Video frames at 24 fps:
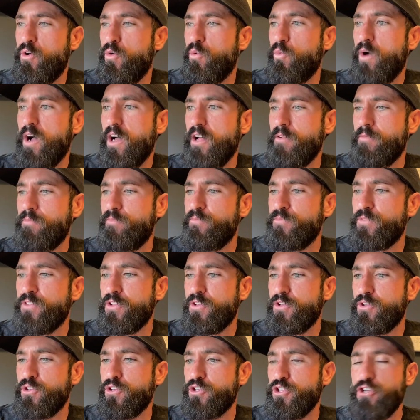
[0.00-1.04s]
Well,
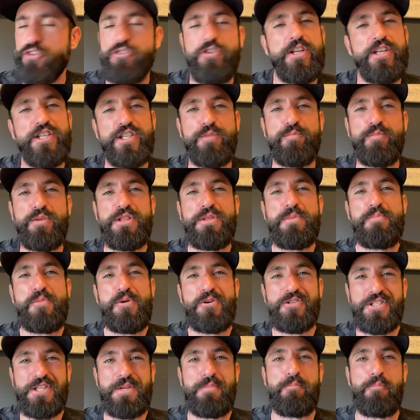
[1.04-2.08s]
you need to be the
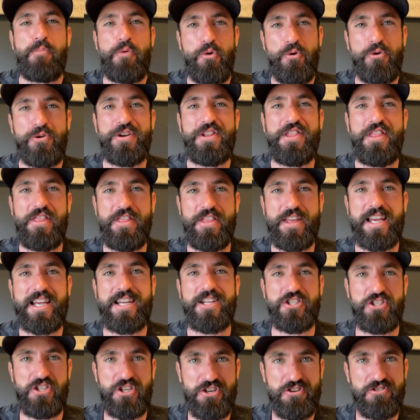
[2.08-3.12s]
most important
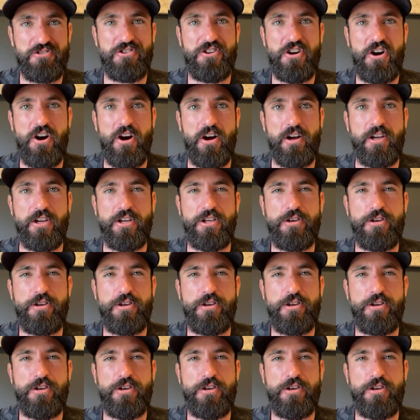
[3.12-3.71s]
thing to your dog.